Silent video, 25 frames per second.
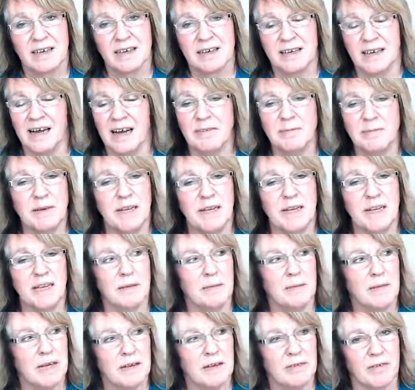Now, I've been
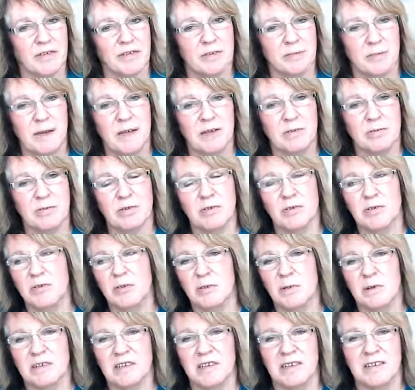in the middle of a speech where
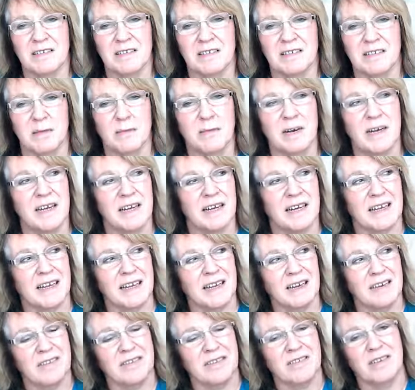all of a sudden someone in the
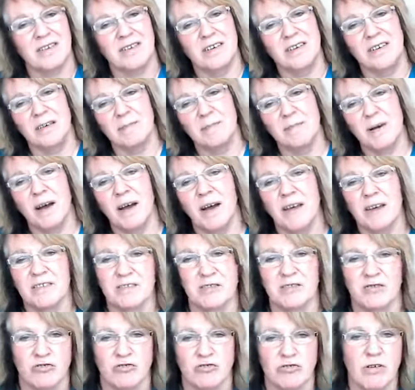kitchen nearby
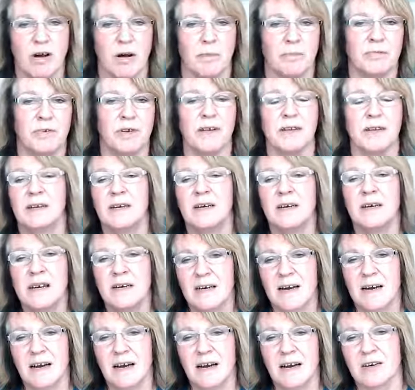has dropped a
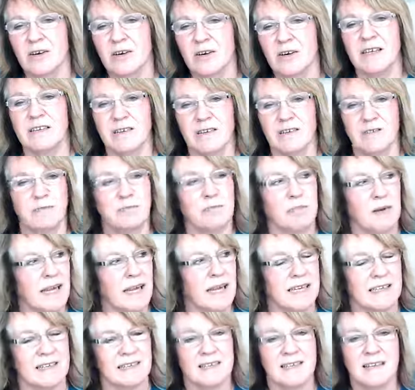crate of
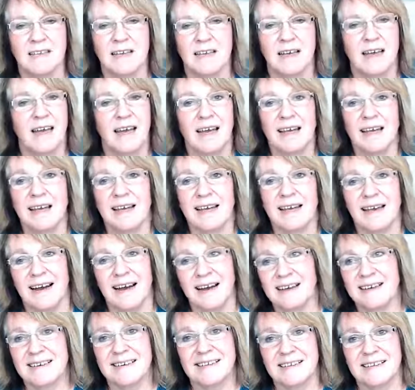plates, and
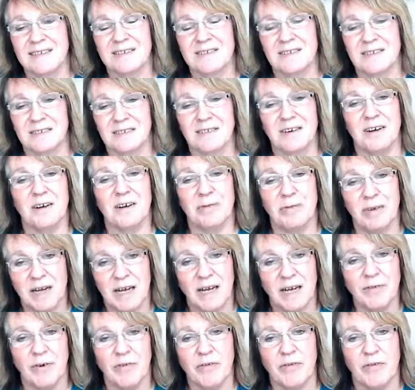you've got to
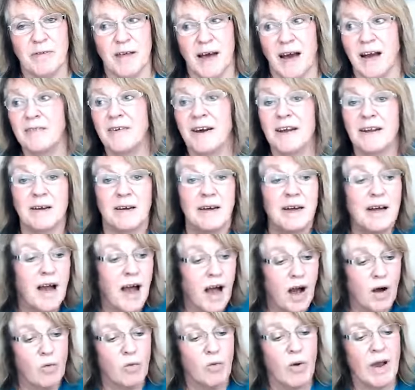recover from that. I've had
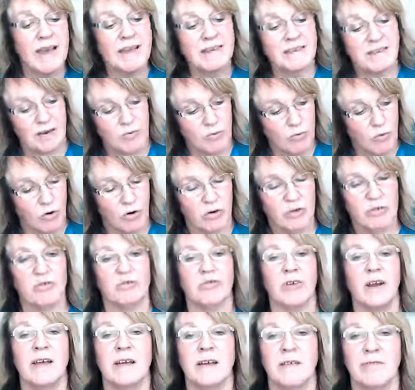a waiter walk
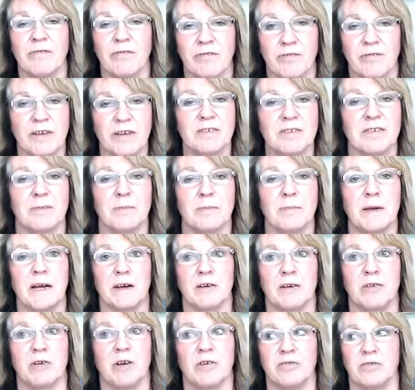straight in front of me
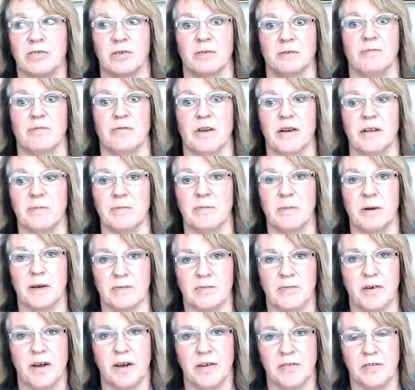across in front
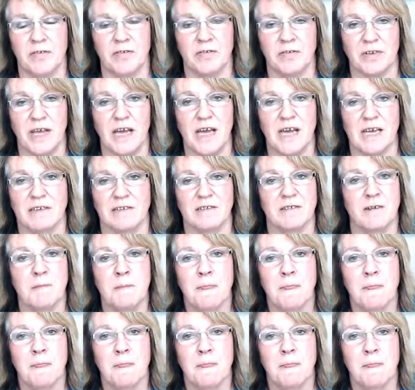of the stage.